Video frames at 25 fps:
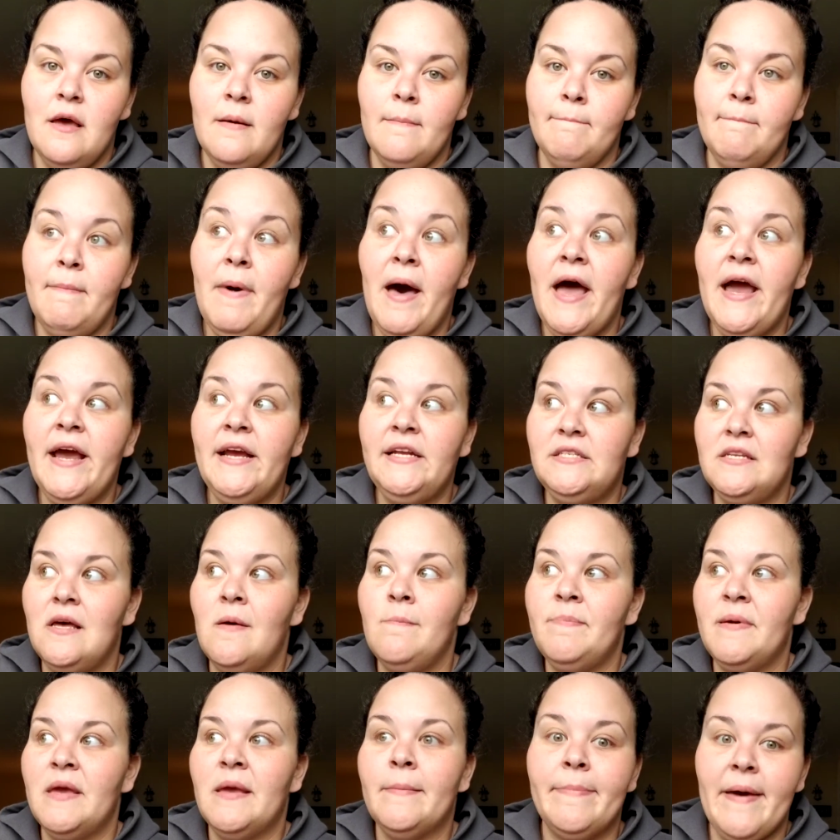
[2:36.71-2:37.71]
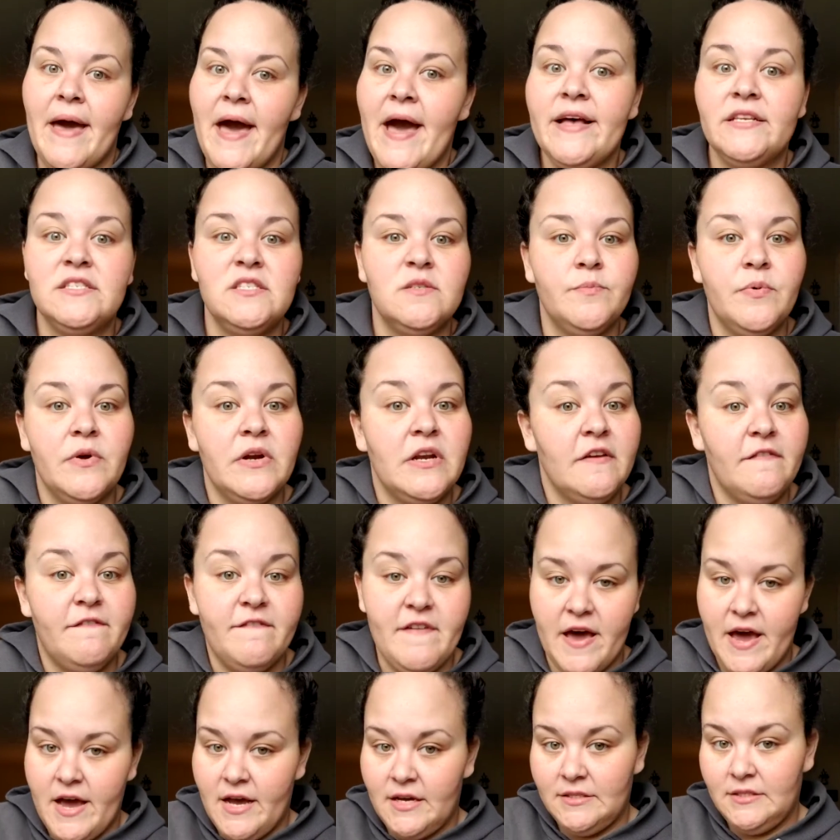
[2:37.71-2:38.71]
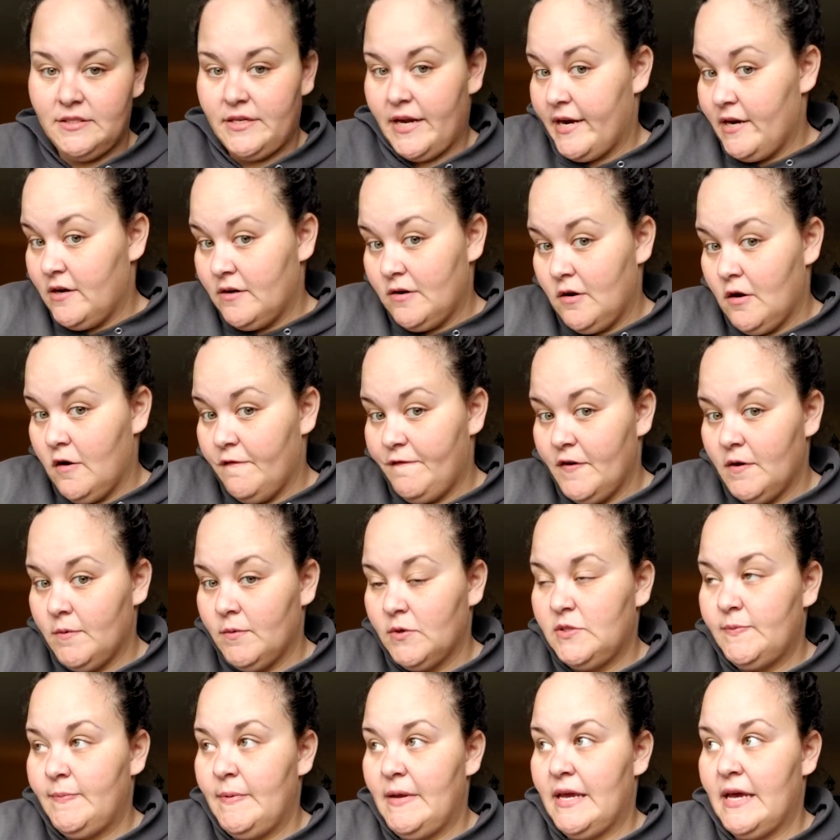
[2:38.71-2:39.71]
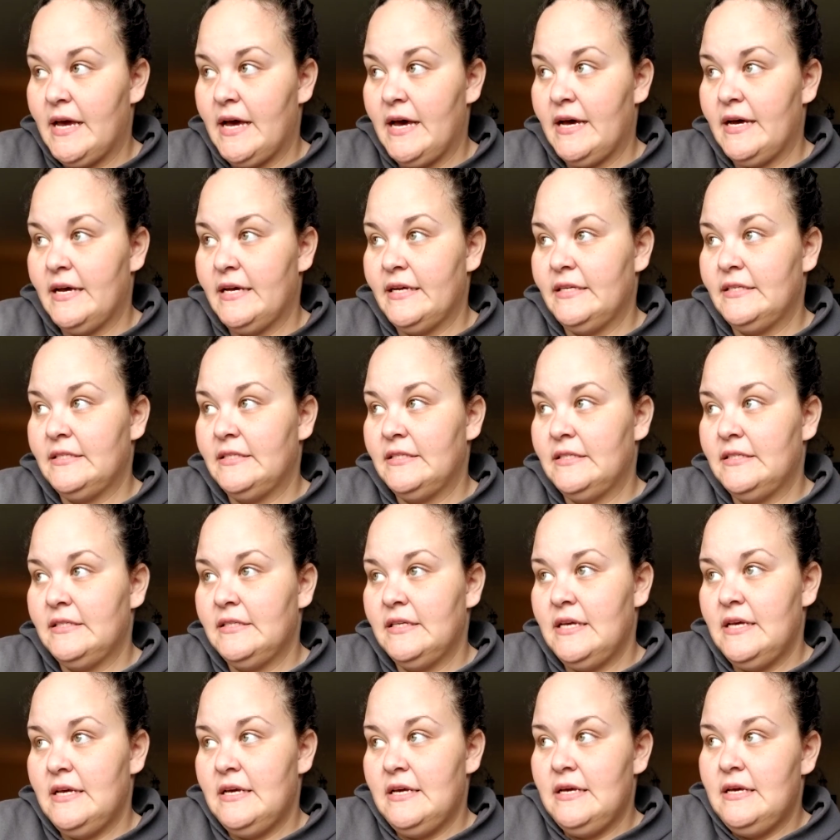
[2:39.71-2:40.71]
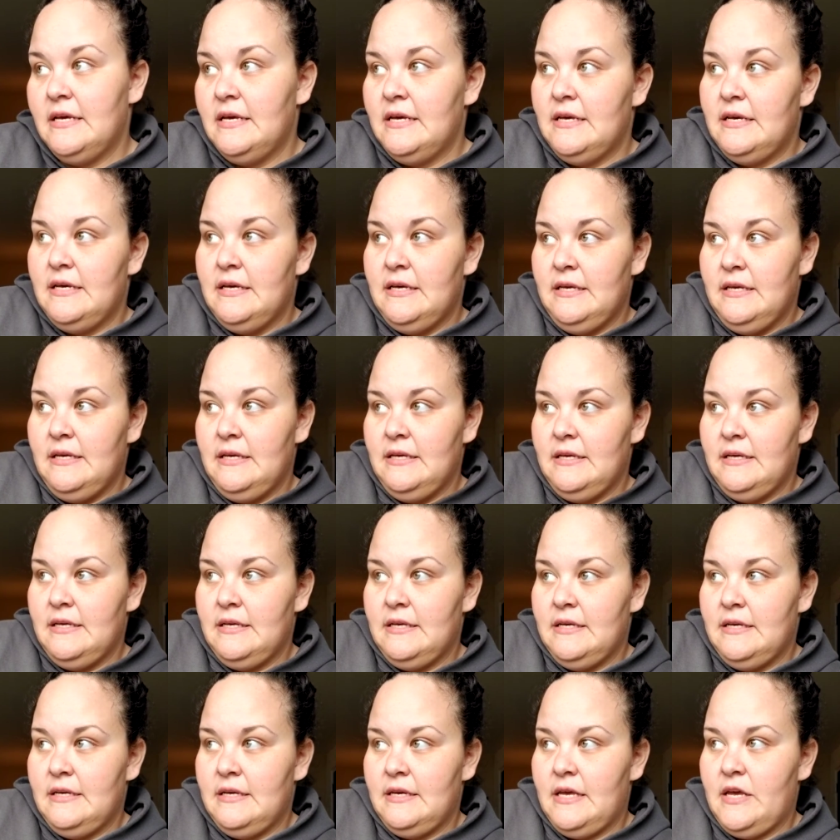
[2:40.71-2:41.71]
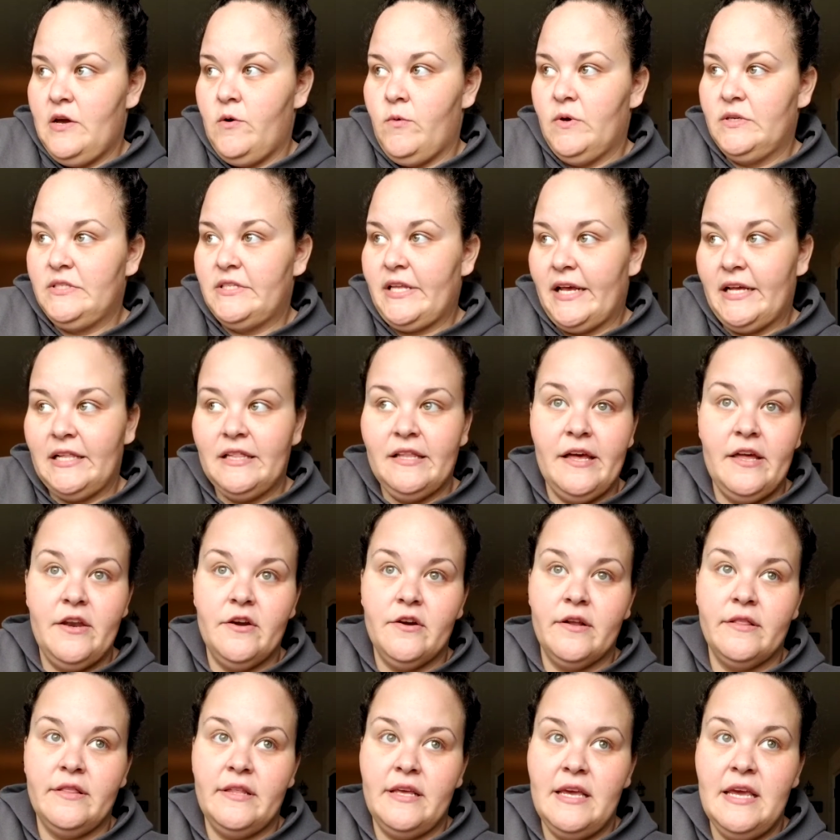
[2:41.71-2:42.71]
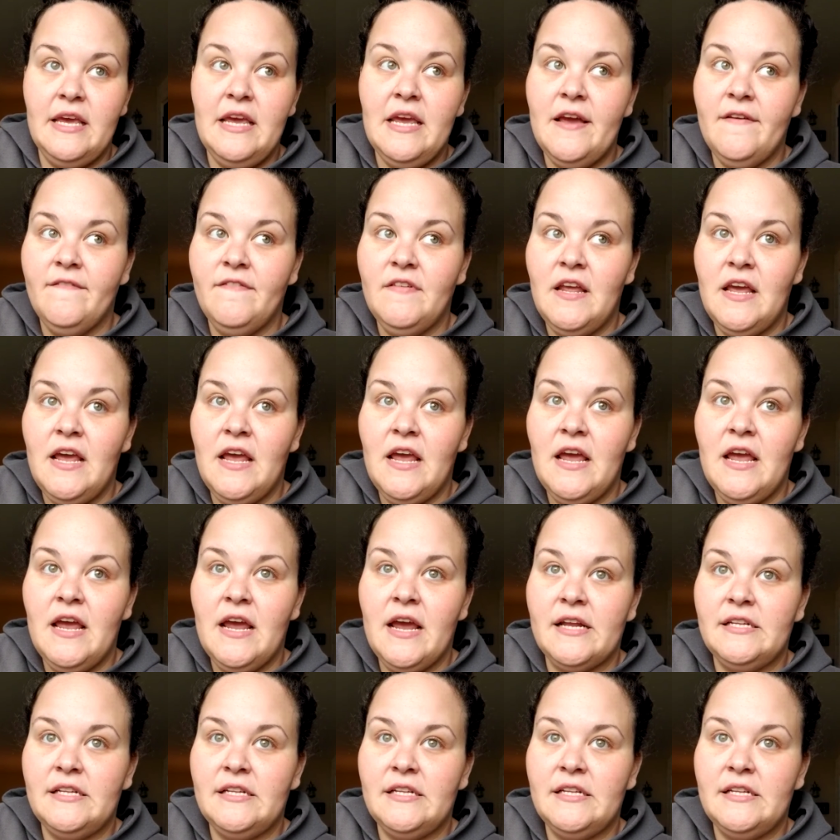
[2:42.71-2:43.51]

My dumping passed pretty fast. I don't know if it was because it was like later in the evening.